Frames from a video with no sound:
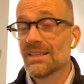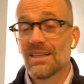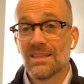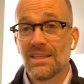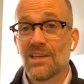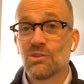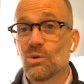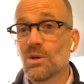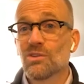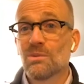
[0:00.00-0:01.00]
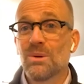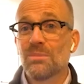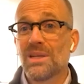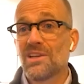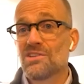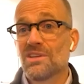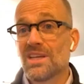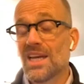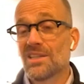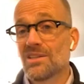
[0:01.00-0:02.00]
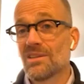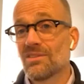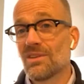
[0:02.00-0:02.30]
And that's almost the population of Canada.